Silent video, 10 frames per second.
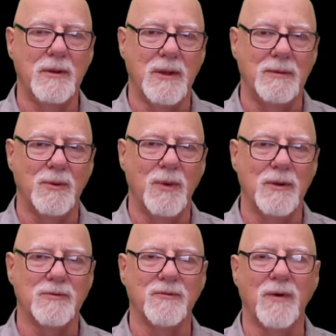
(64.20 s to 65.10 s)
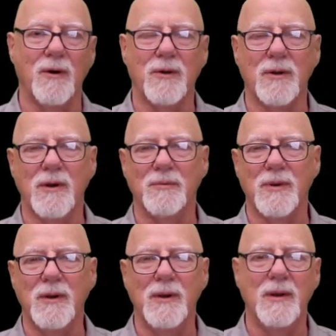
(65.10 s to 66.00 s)
to keep the windows from fogging up,
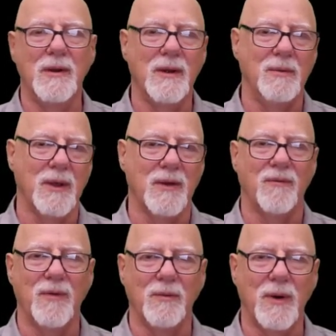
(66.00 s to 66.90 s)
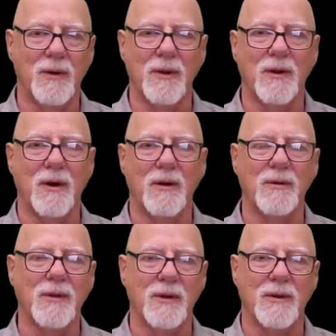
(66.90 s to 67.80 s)
and to make it feel better in the
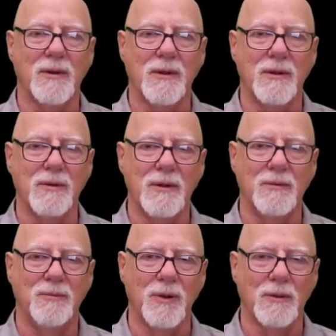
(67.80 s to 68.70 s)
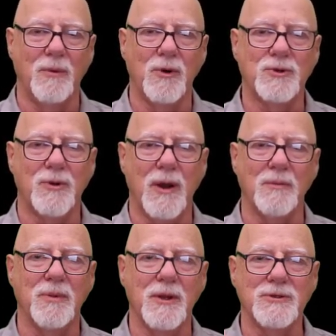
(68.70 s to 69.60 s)
car. They'll pull the moisture
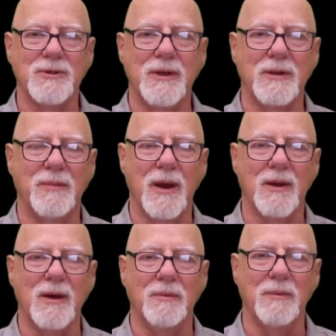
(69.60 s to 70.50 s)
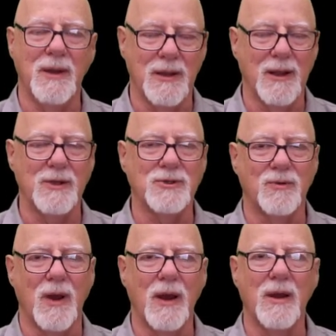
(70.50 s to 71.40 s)
out, plus heat it back up and make it nice
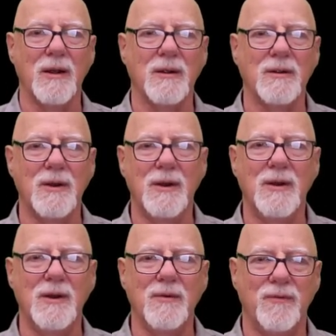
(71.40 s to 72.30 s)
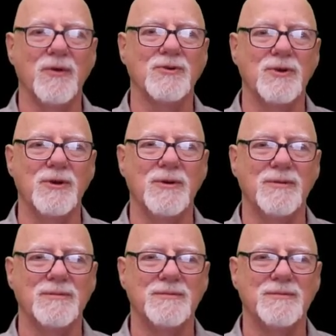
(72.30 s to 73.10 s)
dry air. Feels good.